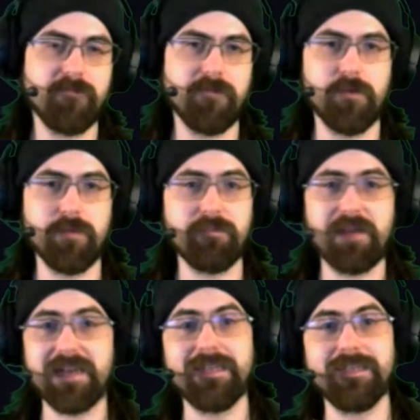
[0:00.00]
I mean,
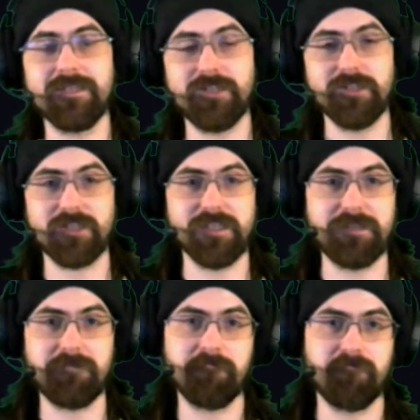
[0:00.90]
mainly it's just like
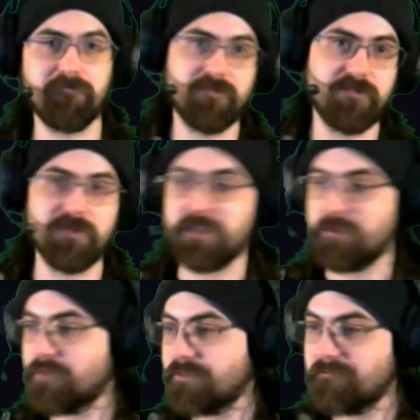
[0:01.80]

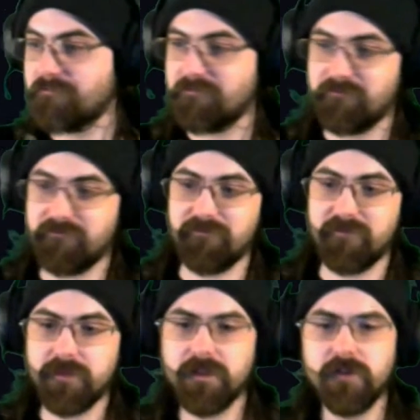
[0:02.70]
someone.
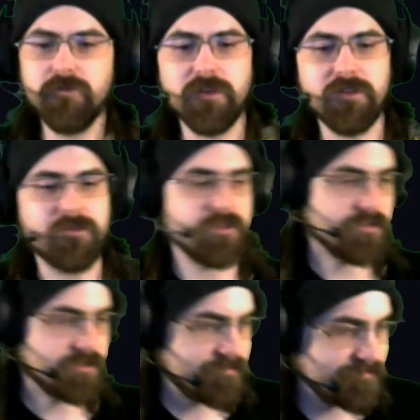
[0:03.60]
No, oh
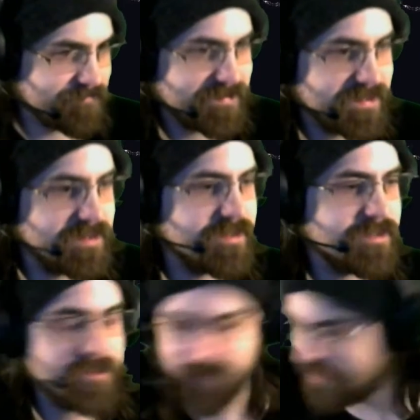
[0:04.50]
God, a
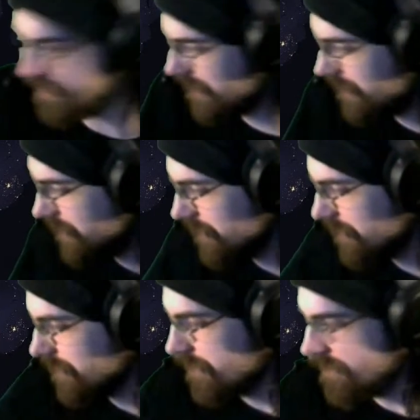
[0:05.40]
swishy.
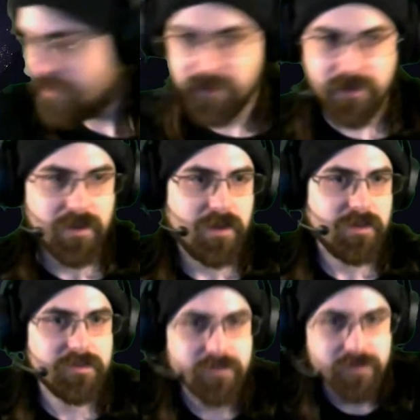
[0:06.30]

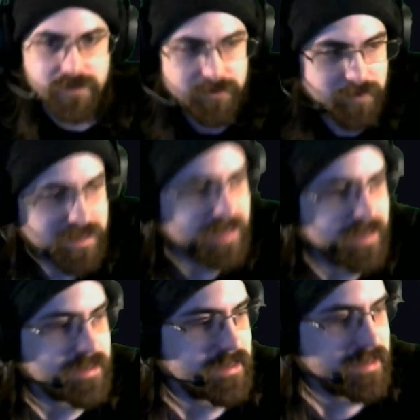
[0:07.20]
My
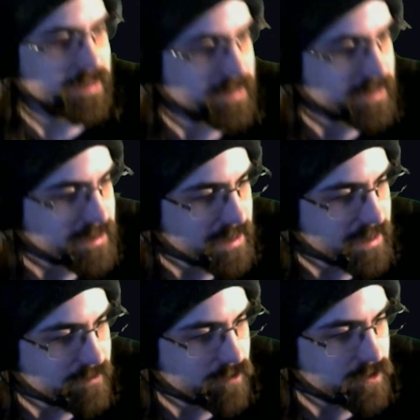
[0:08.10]
cat has
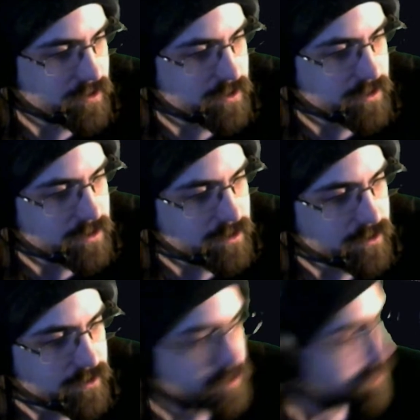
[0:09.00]
a rodent. Looks